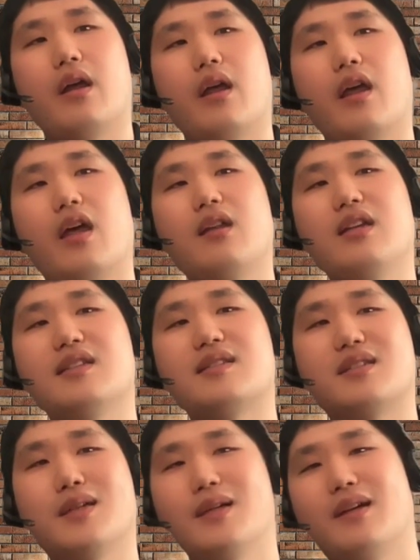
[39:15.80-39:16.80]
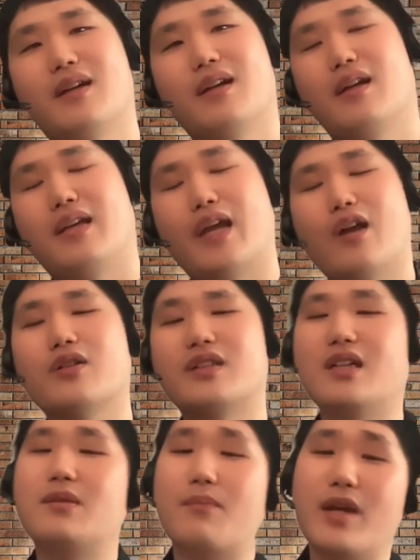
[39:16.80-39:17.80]
at least
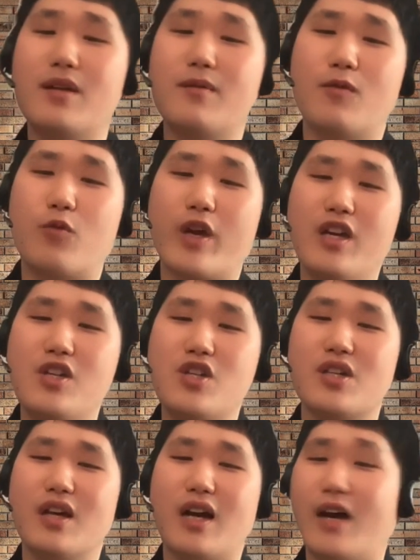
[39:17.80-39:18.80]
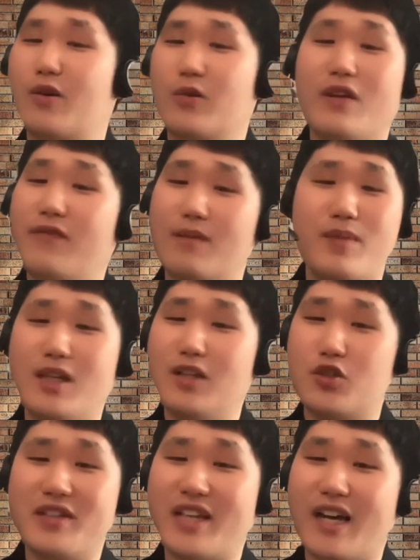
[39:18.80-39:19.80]
guaranteed minimum wage. I don't know if I'm being
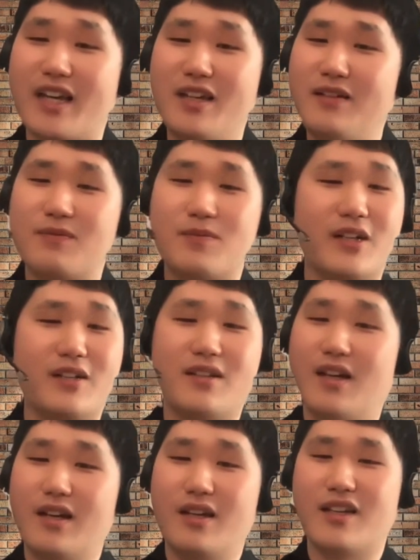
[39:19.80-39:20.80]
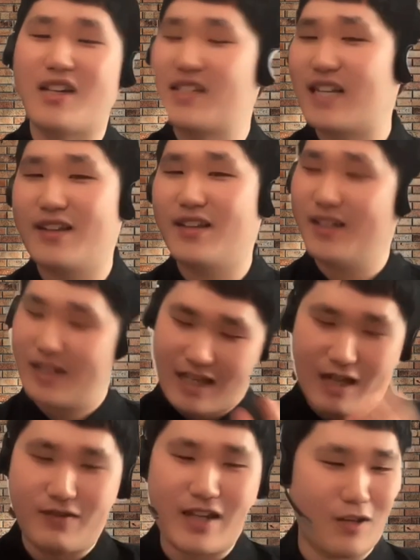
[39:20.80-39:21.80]
too naive, but yes, I think
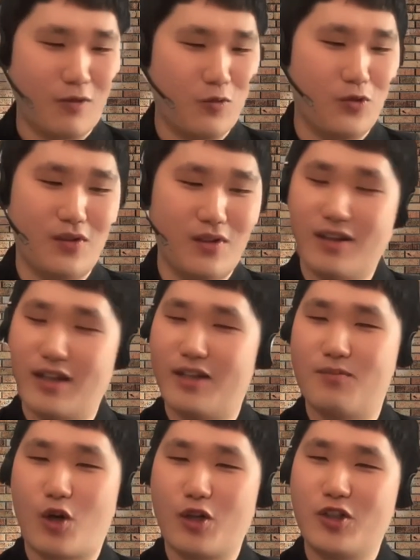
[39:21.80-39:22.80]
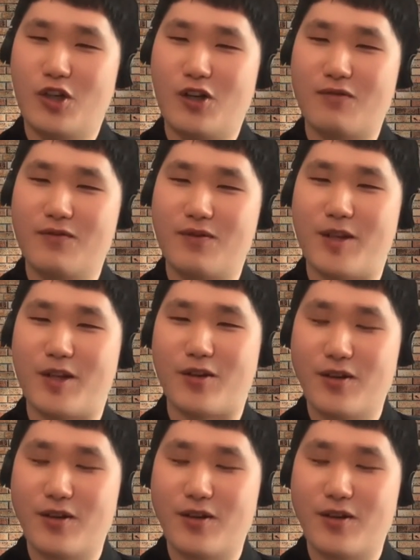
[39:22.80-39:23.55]
I will let Mark talk from here.